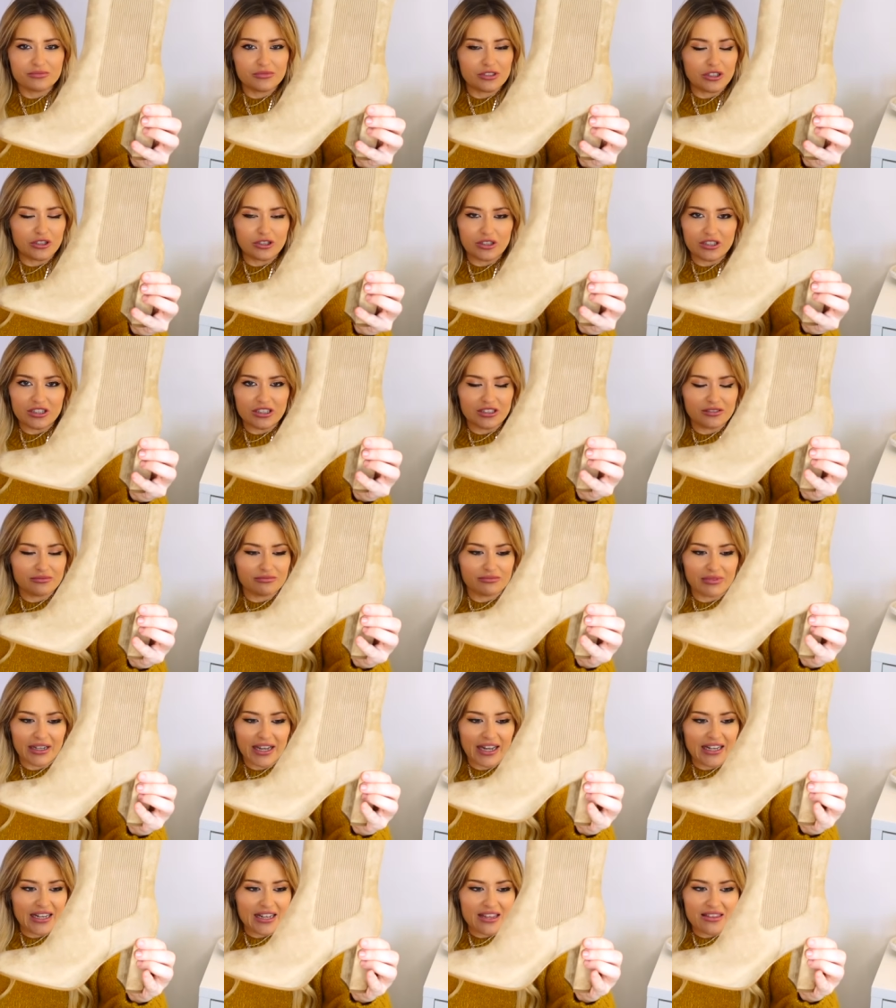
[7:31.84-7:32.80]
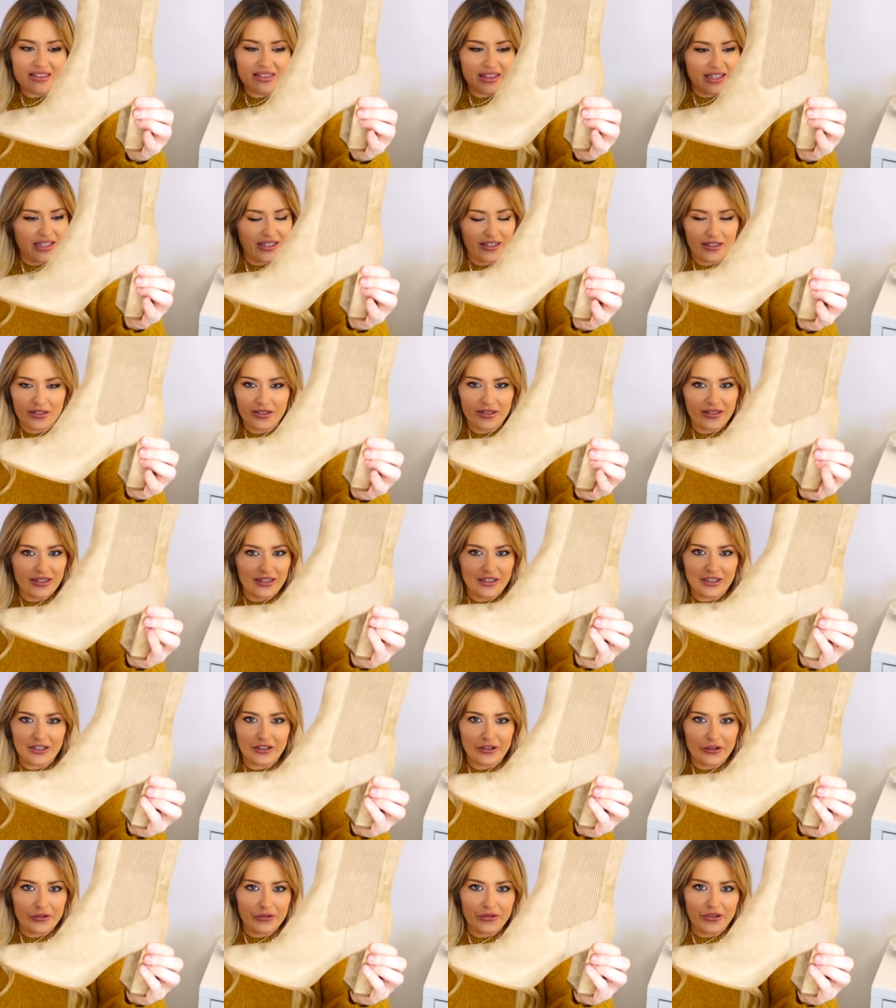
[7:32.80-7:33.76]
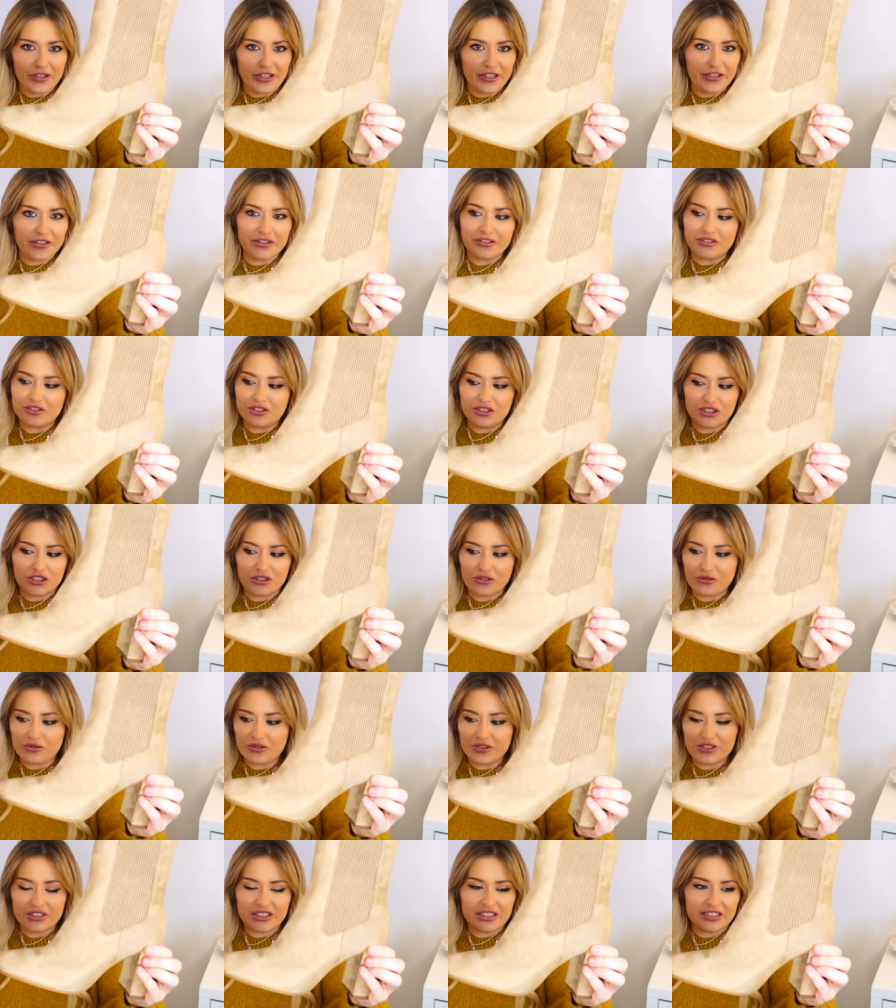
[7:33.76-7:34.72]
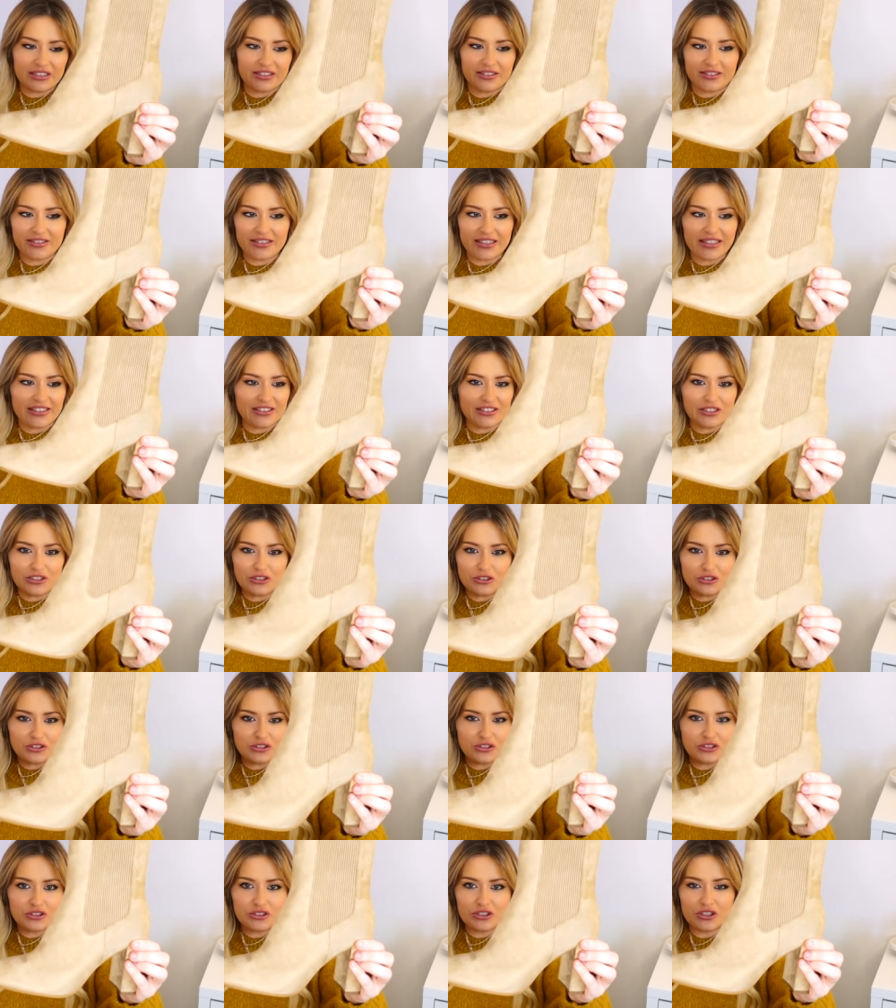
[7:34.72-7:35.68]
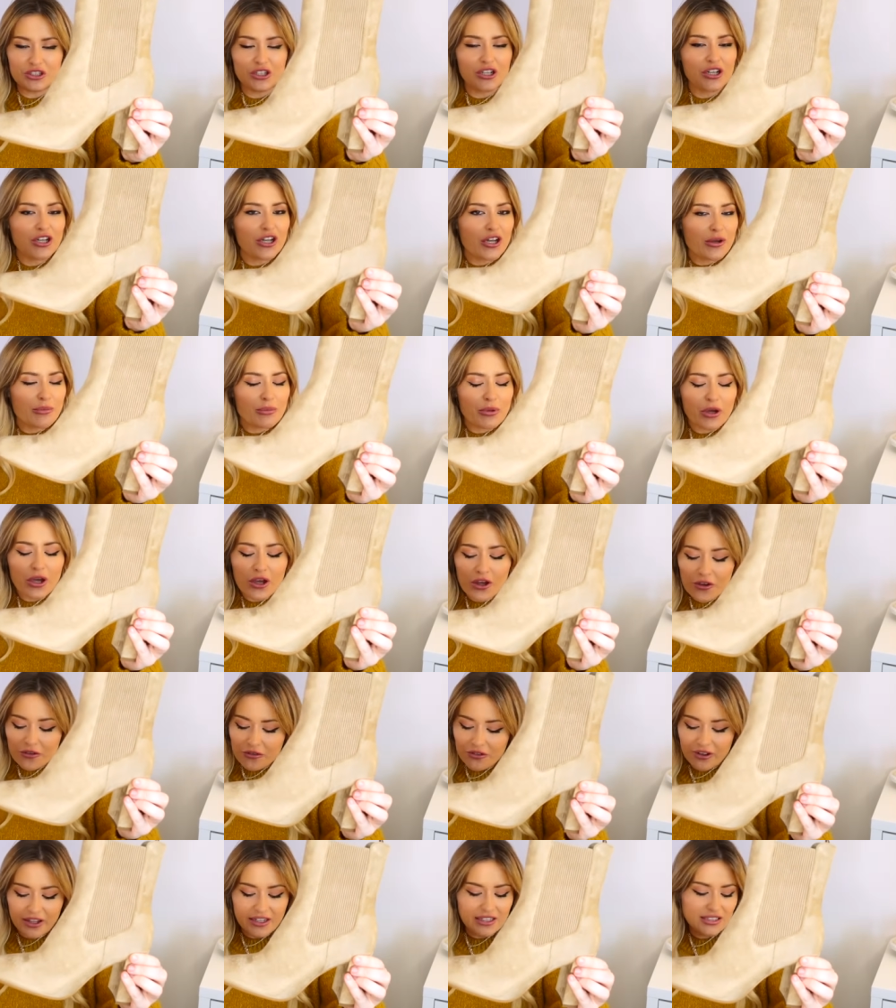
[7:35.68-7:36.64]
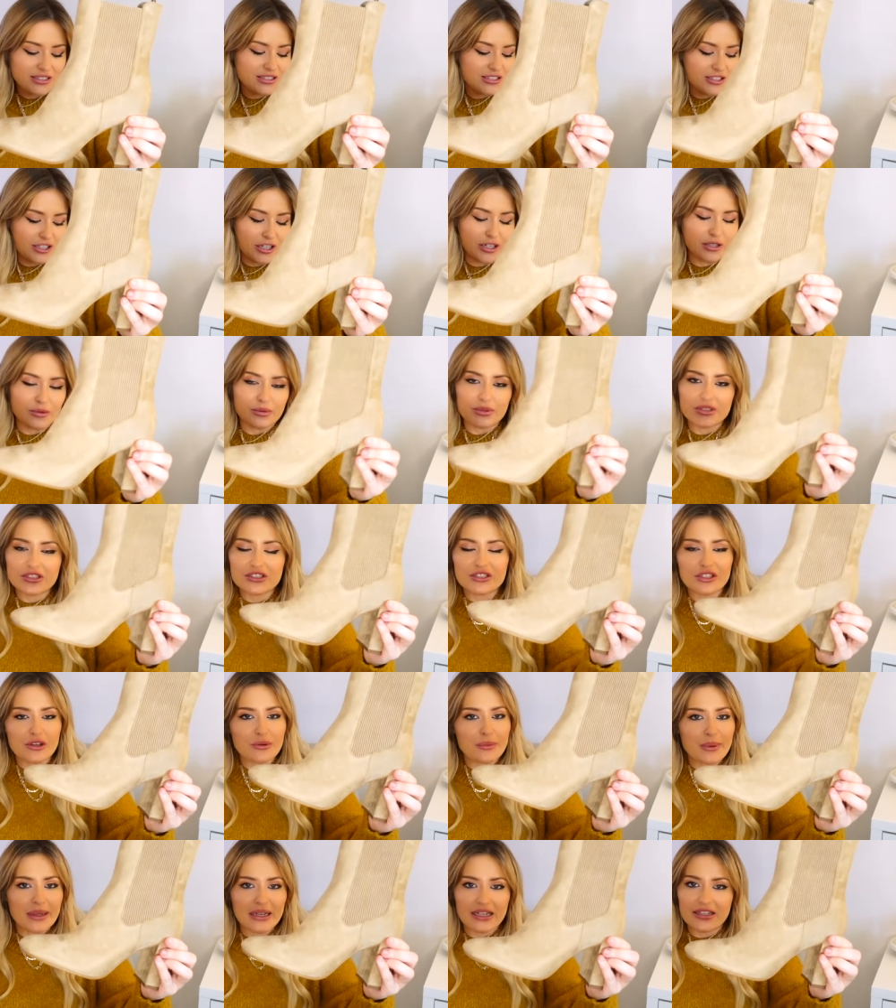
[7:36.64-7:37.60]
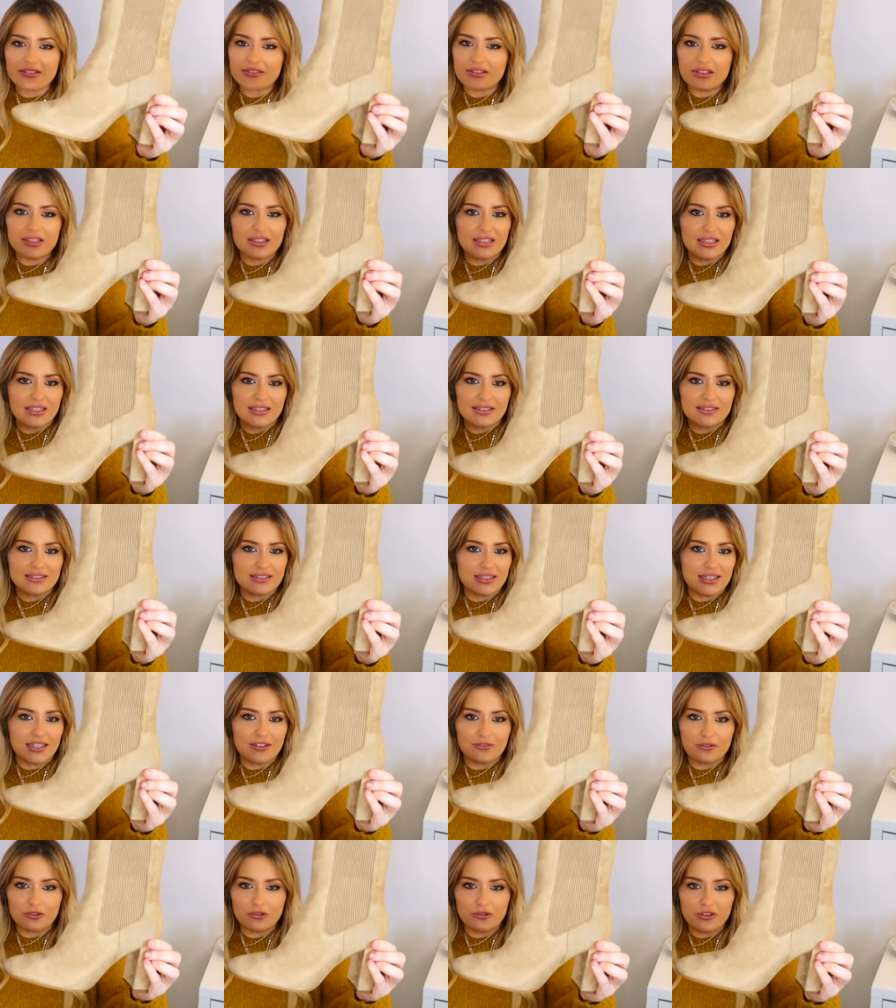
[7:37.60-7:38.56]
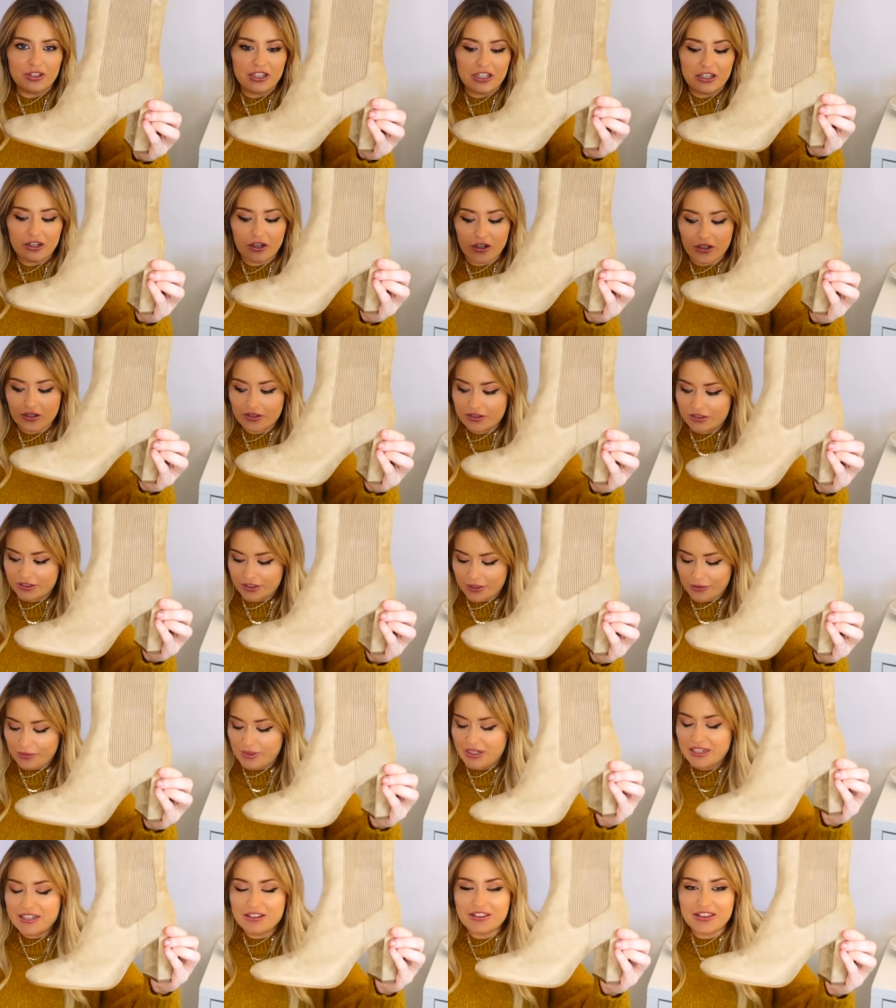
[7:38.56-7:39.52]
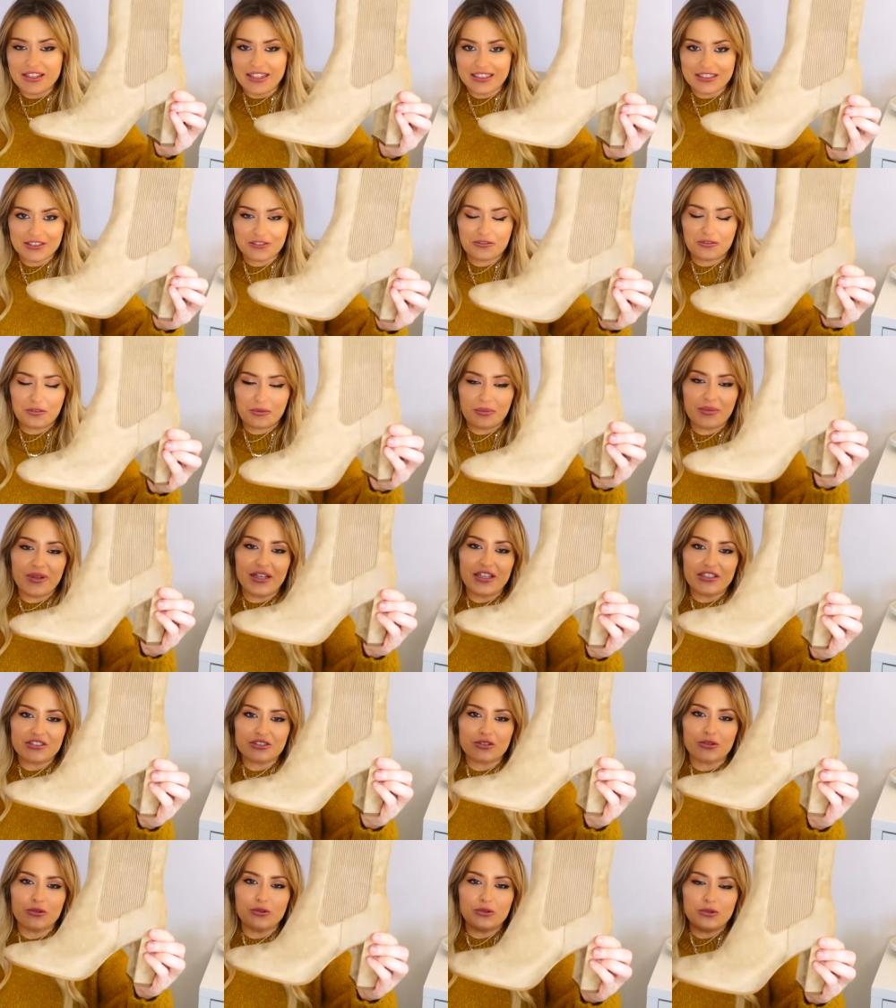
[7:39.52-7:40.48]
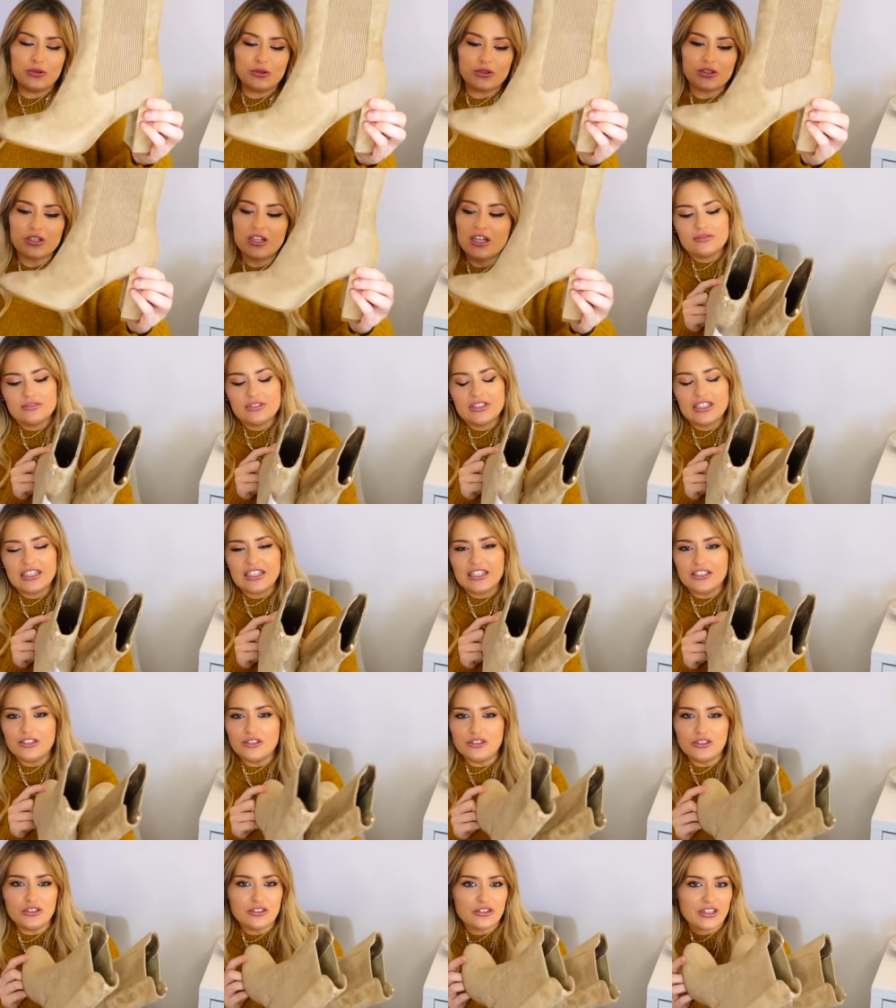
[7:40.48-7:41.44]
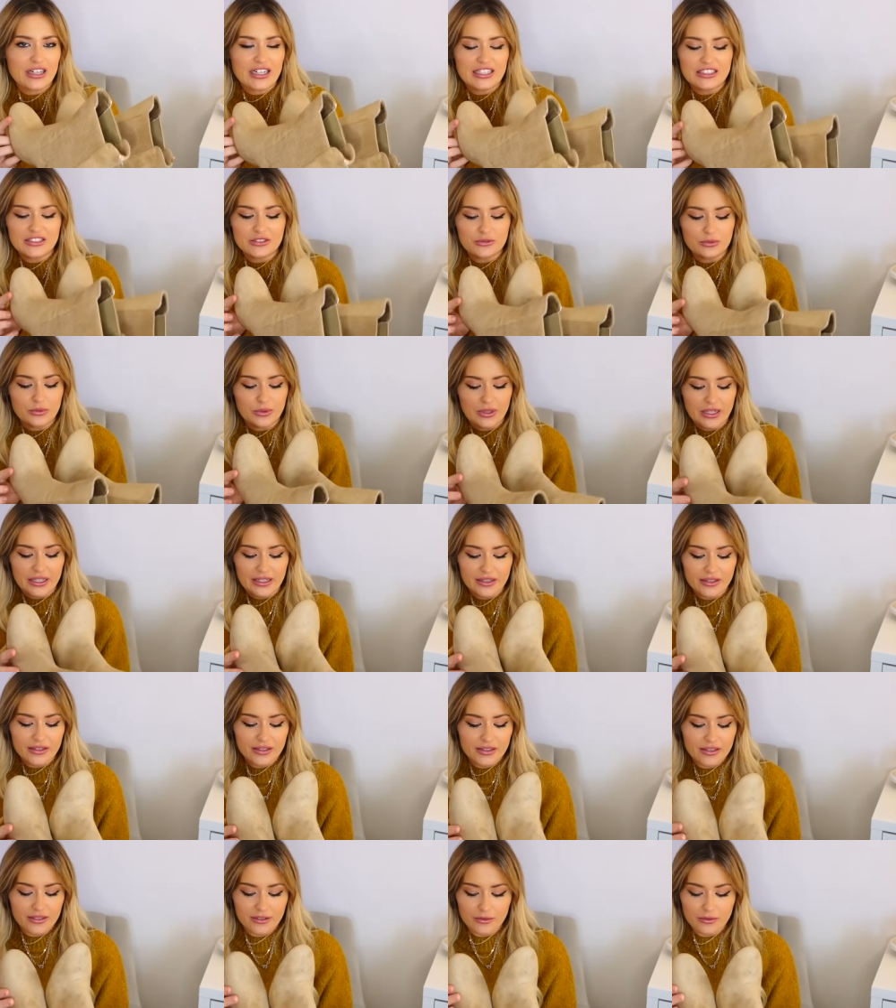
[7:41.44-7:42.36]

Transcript: colour anything in clothing and shoes, and these are just perfect to go with so many of the things that I've already got and so many things from this haul. And they're gonna look nice with